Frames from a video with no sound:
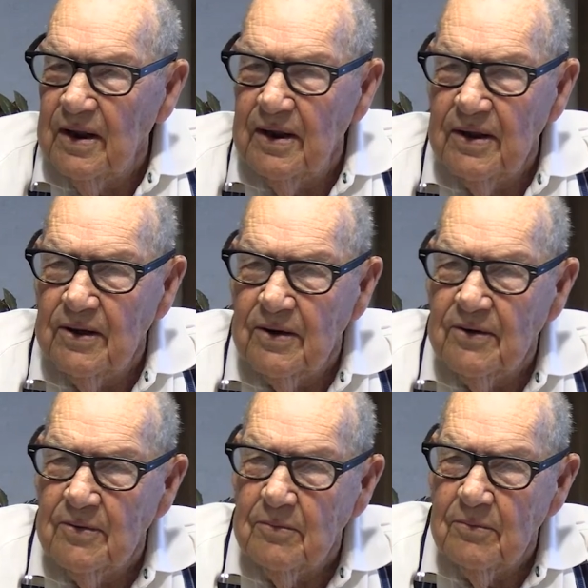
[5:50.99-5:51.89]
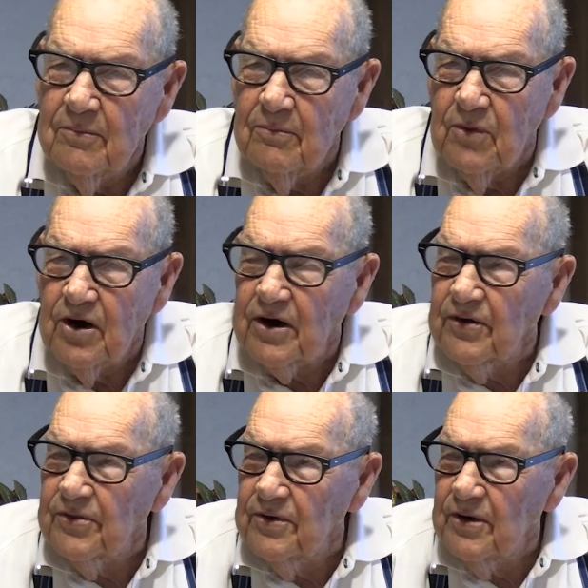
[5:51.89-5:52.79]
a uh,
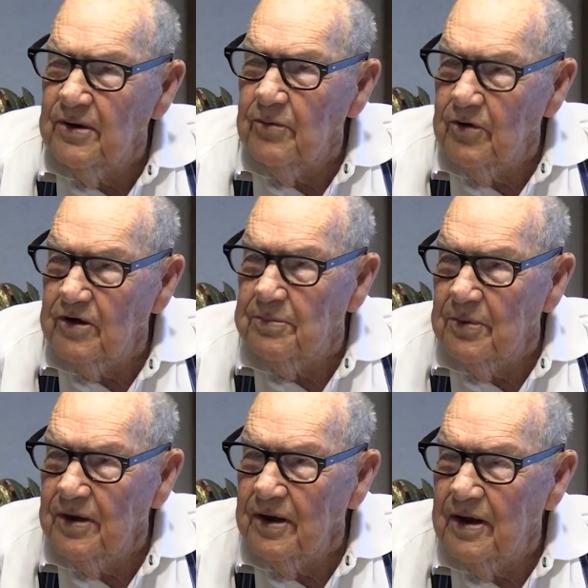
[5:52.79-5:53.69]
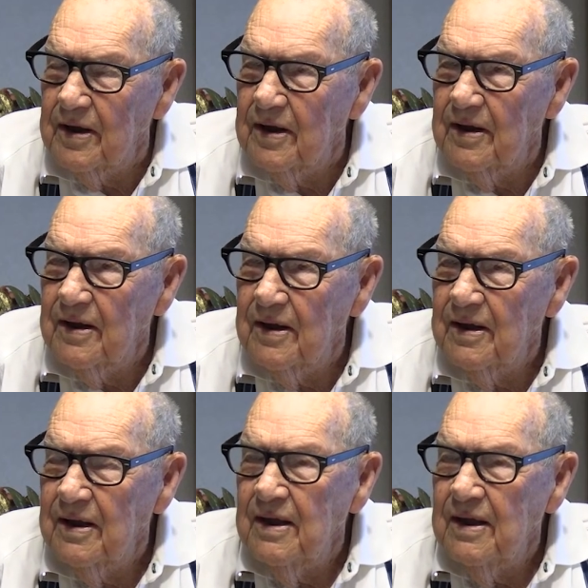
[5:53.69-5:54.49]
market there in West Bay, Okay.